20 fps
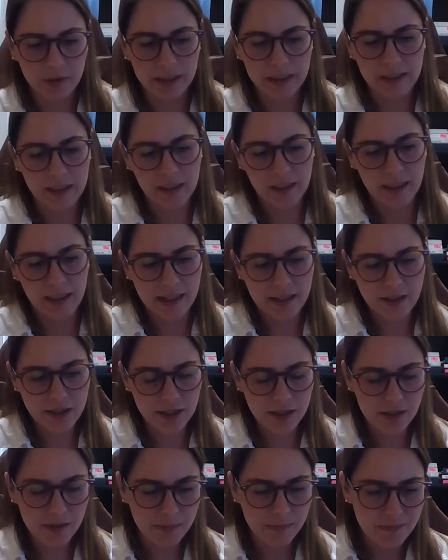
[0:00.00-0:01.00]

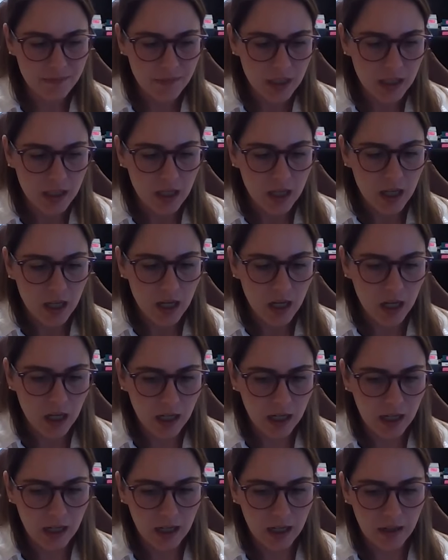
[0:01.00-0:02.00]
inhalation.
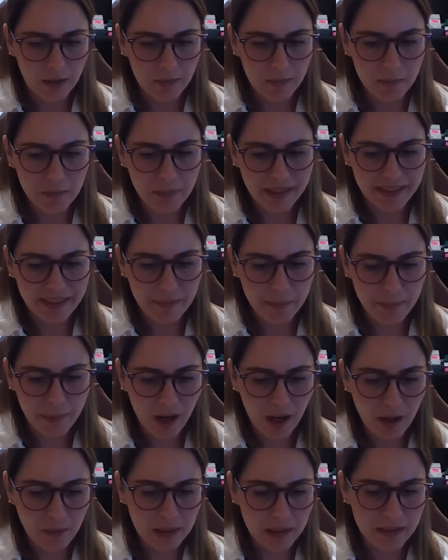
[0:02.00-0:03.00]
But the
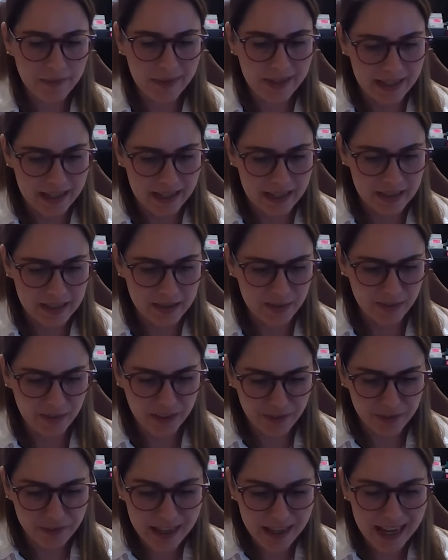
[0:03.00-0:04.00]
problem is
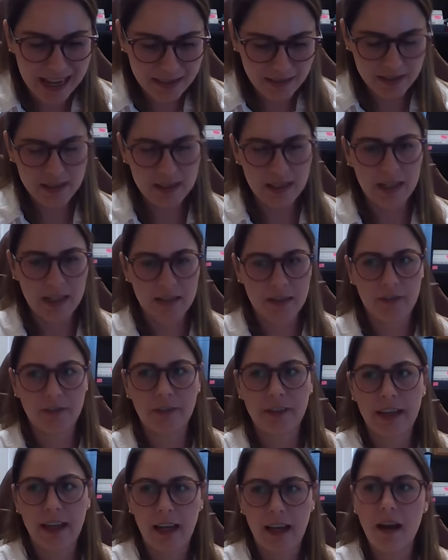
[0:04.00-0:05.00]
with that size of
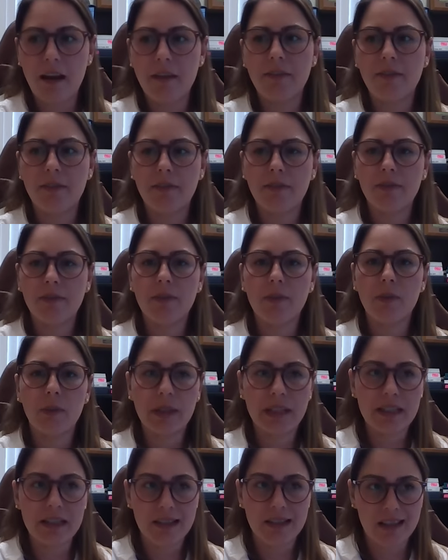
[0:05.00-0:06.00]
calf we
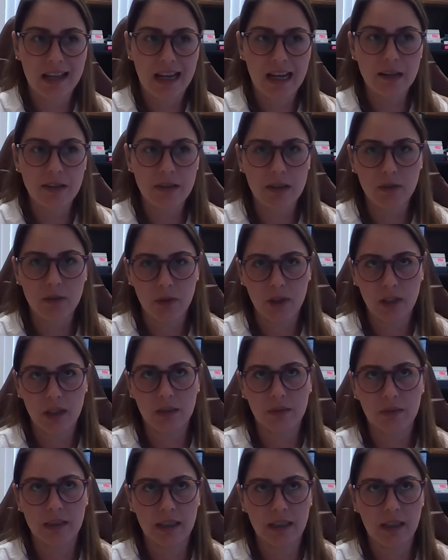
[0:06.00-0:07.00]
decide to
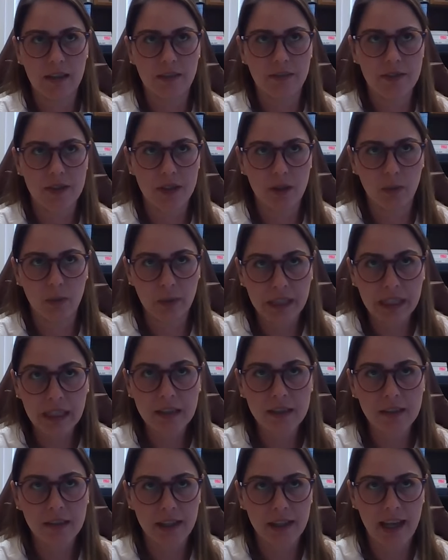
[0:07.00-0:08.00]
work with, so
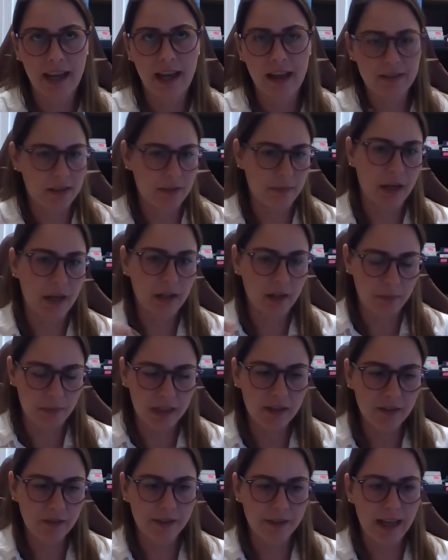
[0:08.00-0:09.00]
weaned calves about a
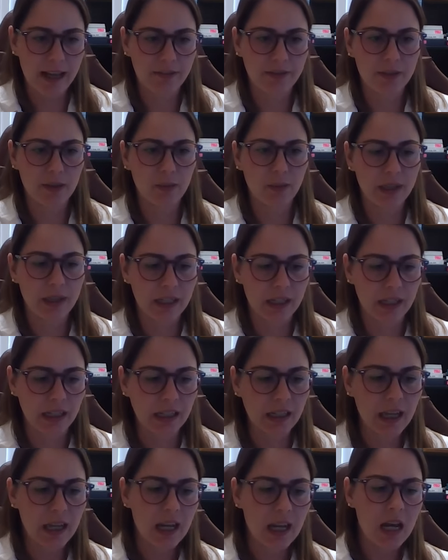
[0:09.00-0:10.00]
month after weaning,